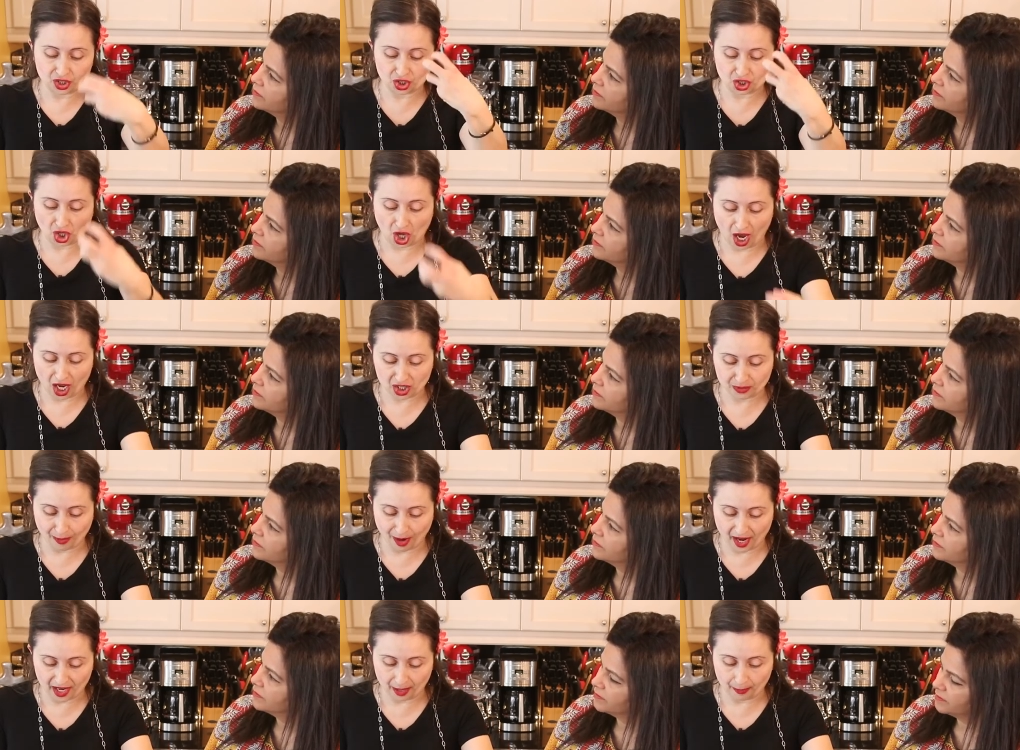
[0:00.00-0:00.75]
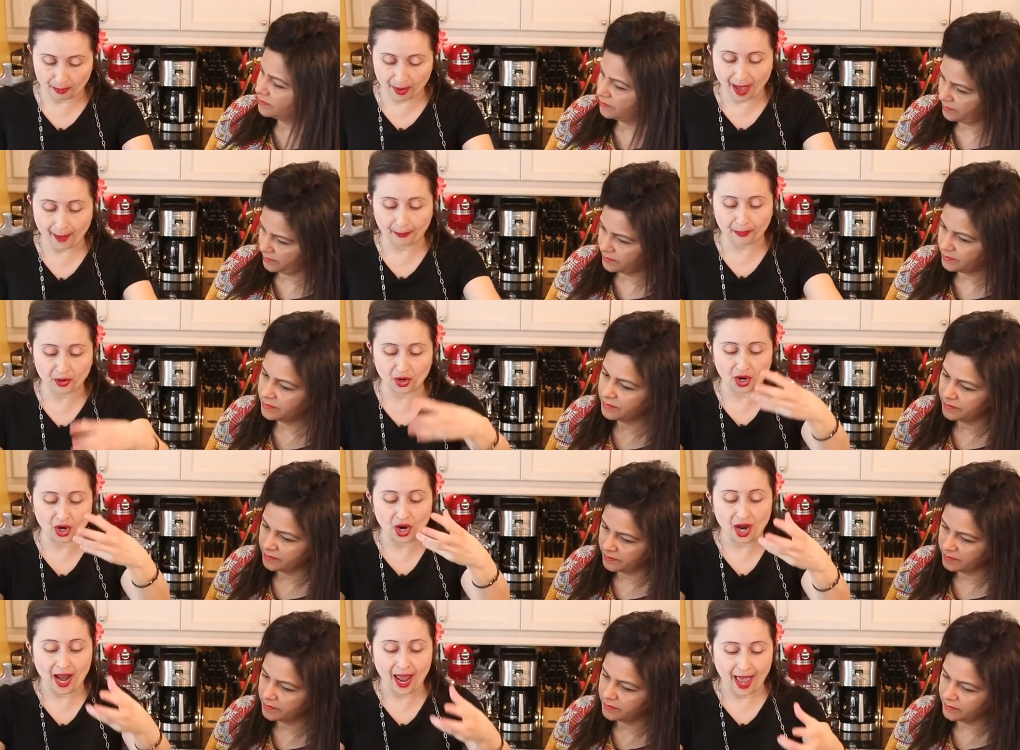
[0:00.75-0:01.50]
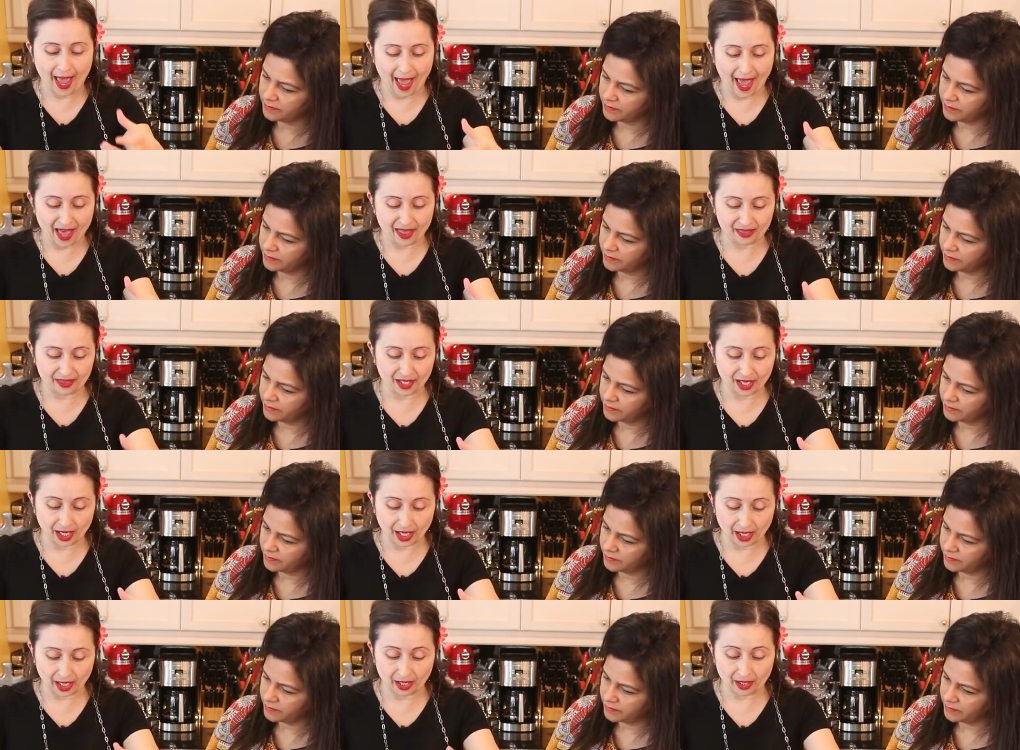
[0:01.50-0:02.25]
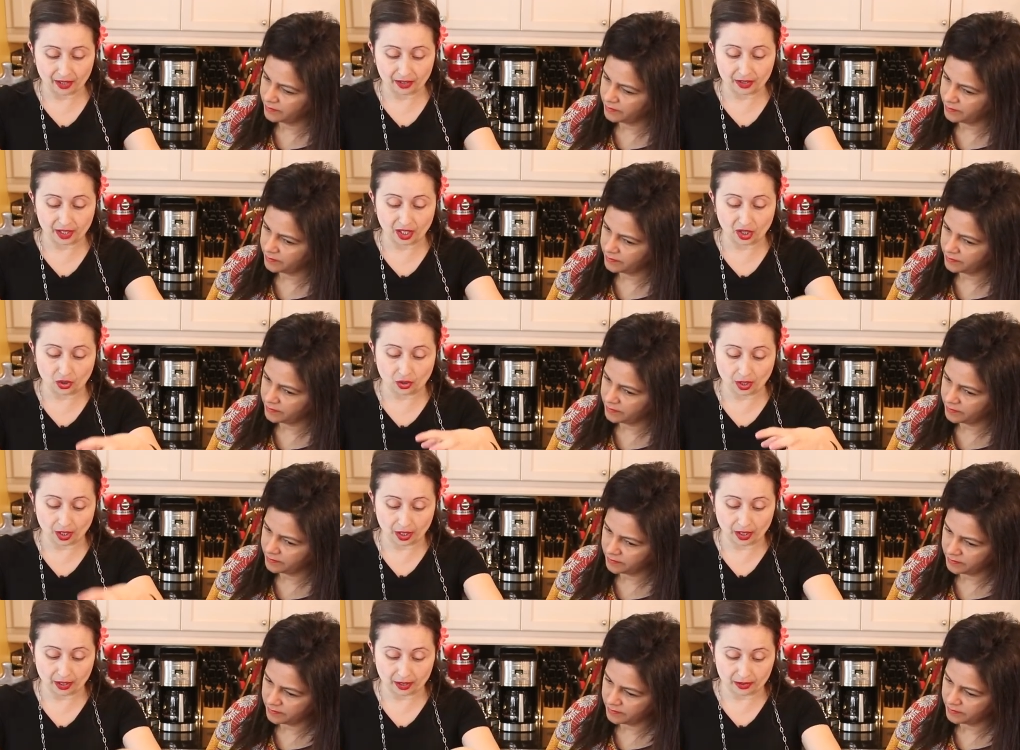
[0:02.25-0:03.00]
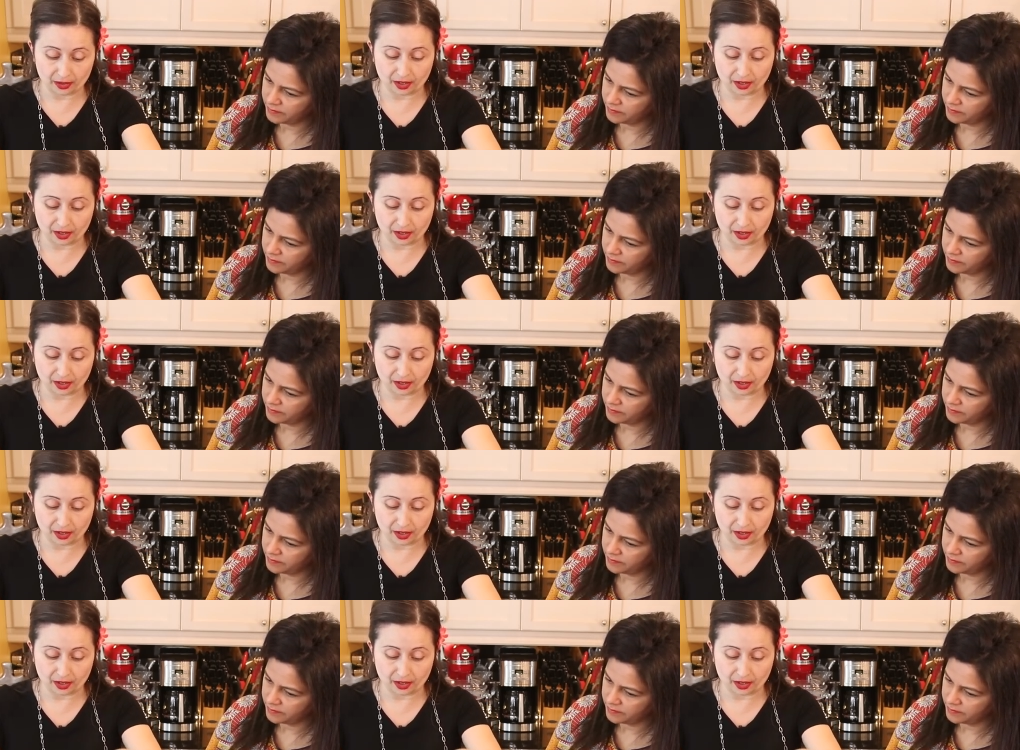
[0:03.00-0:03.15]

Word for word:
Speaker 1: the Scotch Bonnet pepper and uh, the, uh,